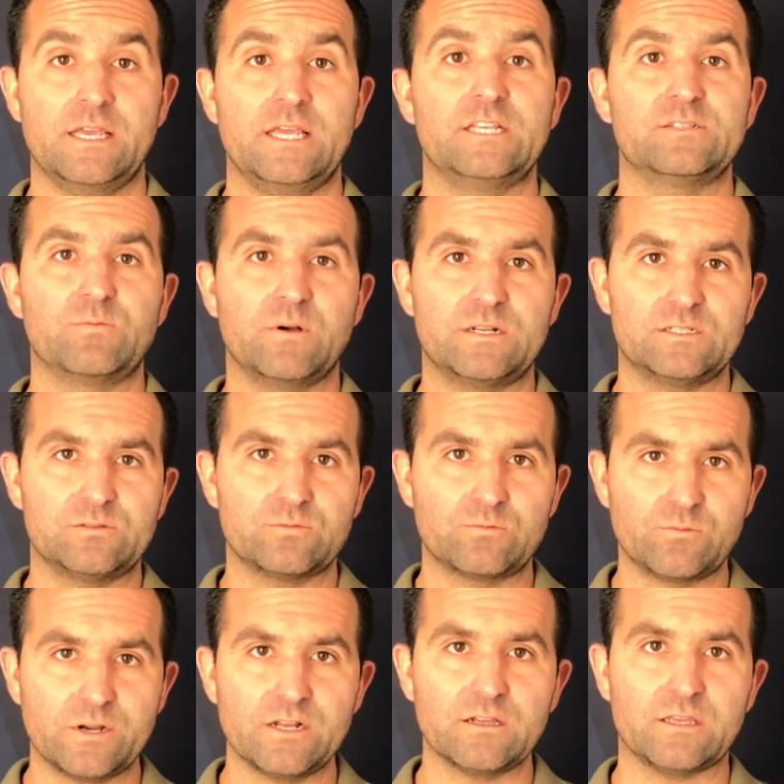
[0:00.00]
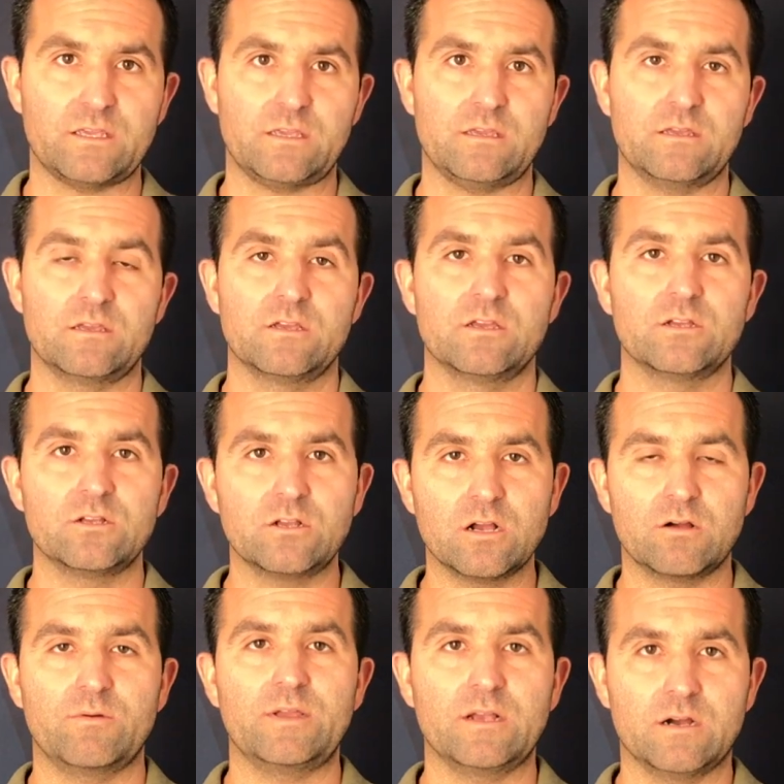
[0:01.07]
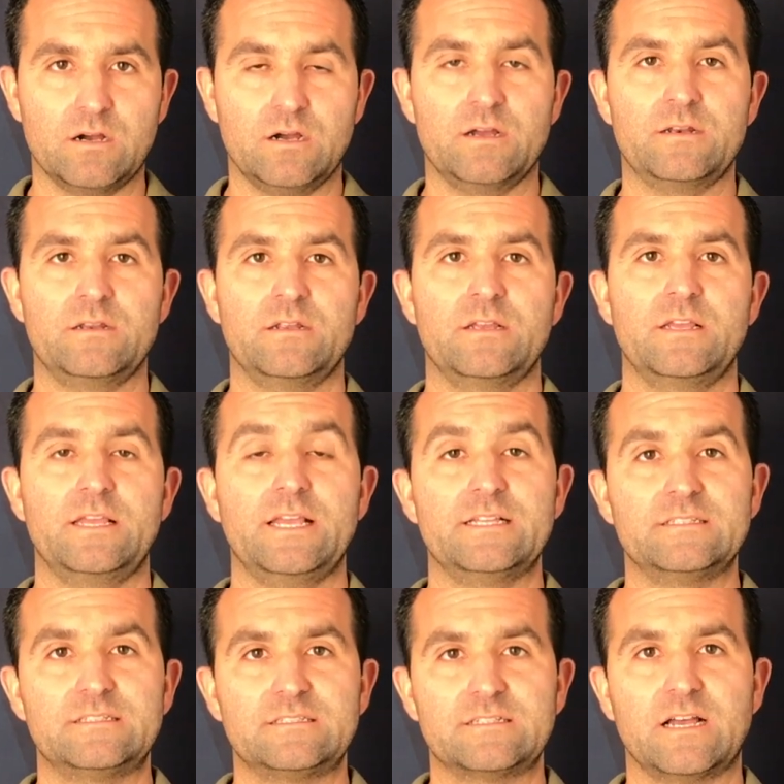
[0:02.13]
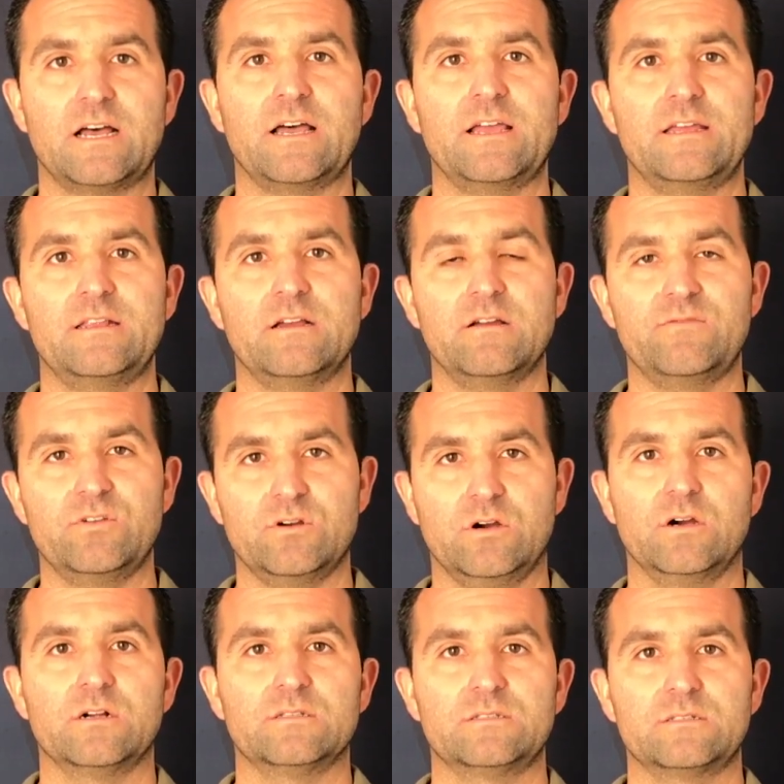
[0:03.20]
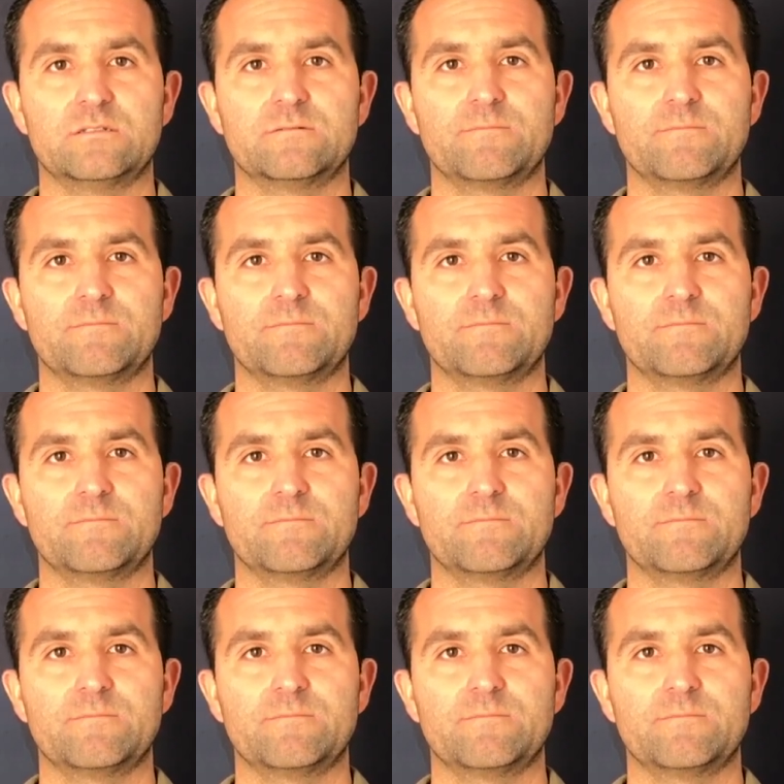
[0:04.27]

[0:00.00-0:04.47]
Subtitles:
is what is really going on inside of your heart.